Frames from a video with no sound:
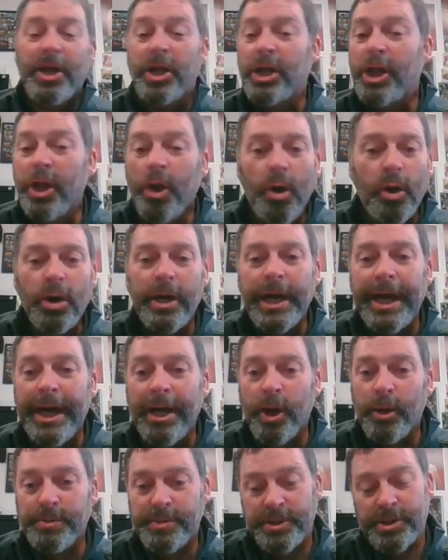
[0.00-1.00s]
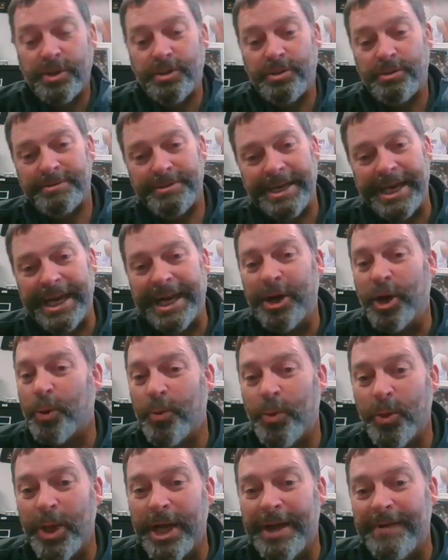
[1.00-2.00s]
Lord, I hope so. I
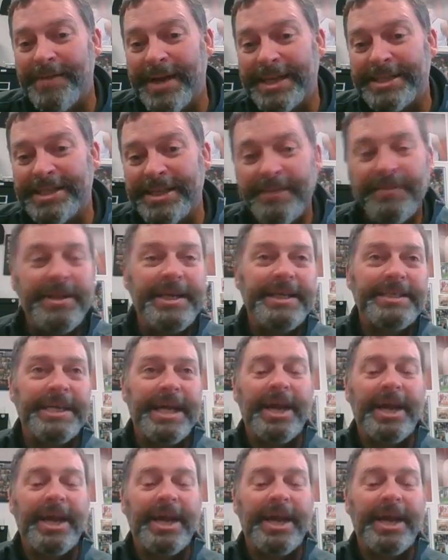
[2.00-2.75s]
hope we'll have activities.